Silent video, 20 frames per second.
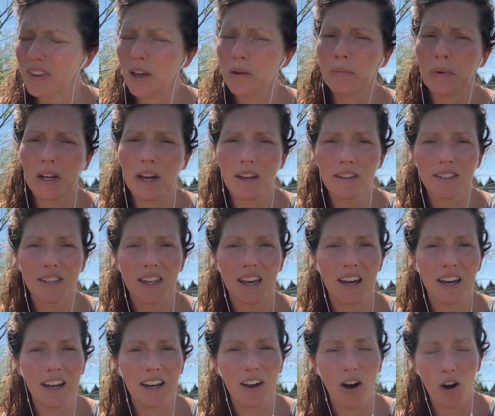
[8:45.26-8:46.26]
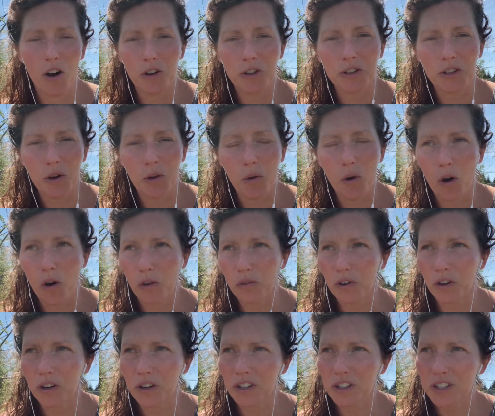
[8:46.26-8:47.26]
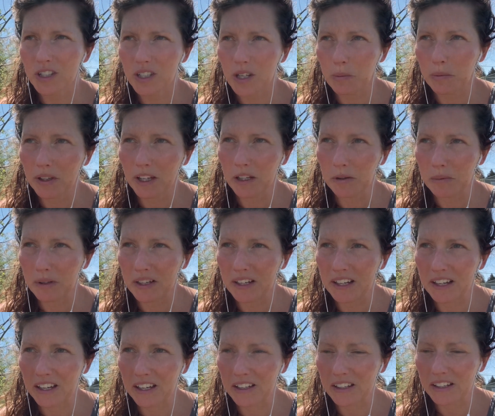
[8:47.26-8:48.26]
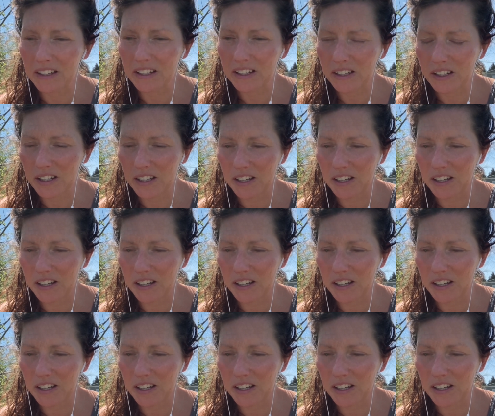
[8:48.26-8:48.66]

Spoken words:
because they also overstimulate me, and